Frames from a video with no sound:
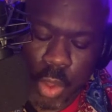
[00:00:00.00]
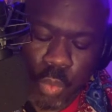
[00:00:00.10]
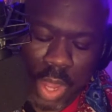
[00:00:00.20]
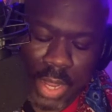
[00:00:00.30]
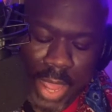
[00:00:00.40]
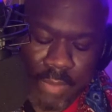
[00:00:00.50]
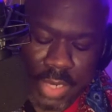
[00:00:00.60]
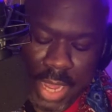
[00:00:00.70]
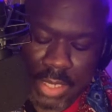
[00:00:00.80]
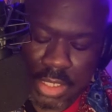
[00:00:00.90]
While I have
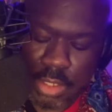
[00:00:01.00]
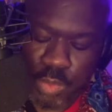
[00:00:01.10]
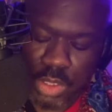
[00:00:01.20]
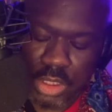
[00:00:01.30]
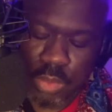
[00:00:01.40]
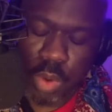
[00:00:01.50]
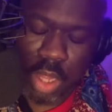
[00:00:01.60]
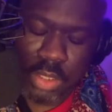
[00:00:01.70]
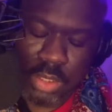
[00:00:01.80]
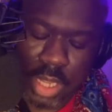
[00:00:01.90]
an idea what she
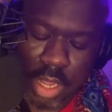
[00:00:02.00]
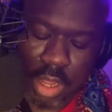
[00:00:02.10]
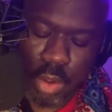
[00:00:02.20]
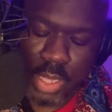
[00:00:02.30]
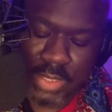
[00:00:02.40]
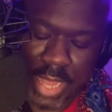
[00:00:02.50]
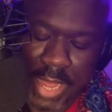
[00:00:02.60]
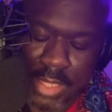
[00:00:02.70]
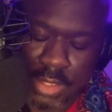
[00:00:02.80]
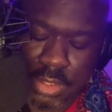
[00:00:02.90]
wants, I always
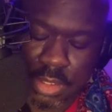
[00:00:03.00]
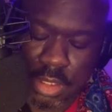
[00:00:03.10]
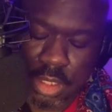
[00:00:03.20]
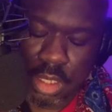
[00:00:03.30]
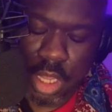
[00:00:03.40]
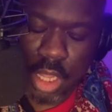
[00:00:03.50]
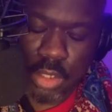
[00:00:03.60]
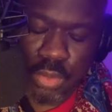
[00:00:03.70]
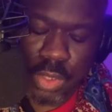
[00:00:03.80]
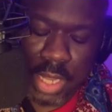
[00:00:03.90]
ask.
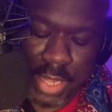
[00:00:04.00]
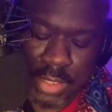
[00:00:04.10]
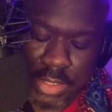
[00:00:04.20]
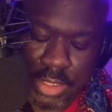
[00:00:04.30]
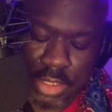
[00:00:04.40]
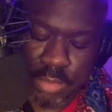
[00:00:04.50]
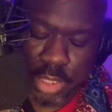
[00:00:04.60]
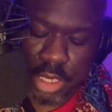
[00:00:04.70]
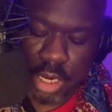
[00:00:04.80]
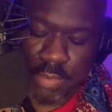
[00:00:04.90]
New clients tend to
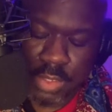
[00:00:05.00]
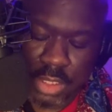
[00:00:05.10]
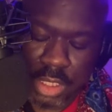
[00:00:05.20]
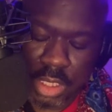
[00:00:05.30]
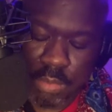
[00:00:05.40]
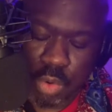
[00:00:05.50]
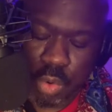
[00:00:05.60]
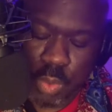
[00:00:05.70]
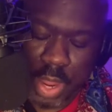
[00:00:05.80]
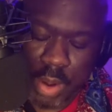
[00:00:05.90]
be nervous and get
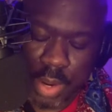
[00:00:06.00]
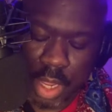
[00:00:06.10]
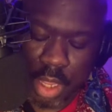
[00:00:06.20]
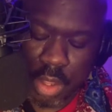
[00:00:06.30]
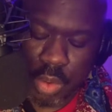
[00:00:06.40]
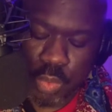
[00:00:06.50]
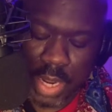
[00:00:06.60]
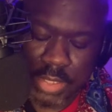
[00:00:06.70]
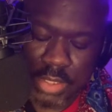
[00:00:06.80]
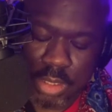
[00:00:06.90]
more wary when
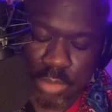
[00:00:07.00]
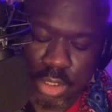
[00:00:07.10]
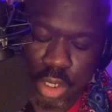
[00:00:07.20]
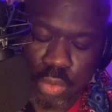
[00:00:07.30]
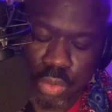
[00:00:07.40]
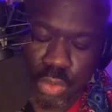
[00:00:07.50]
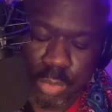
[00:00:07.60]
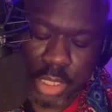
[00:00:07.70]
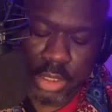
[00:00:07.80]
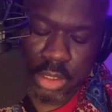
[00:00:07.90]
I seem to know too
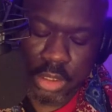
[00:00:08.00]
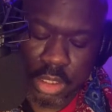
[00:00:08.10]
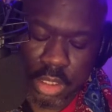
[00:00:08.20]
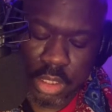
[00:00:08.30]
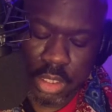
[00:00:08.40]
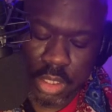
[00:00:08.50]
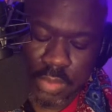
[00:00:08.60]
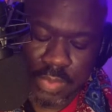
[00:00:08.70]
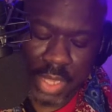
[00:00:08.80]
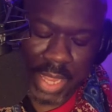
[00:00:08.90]
much.
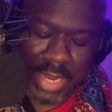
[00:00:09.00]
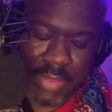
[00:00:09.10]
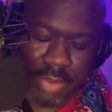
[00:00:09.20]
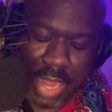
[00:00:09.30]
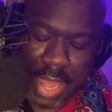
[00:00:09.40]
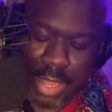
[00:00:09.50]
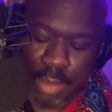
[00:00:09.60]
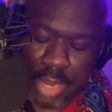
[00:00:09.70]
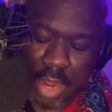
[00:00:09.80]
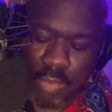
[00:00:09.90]
And even I
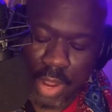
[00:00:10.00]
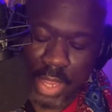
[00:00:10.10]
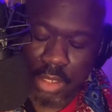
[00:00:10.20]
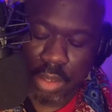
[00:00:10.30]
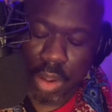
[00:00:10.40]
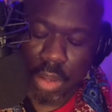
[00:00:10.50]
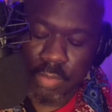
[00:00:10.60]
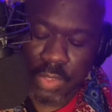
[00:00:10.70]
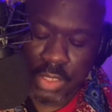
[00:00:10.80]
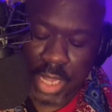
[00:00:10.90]
am not right all
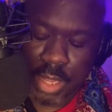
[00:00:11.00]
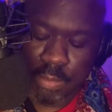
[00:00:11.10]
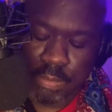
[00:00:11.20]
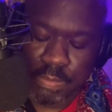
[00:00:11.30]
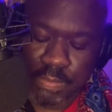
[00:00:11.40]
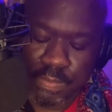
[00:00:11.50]
of the time.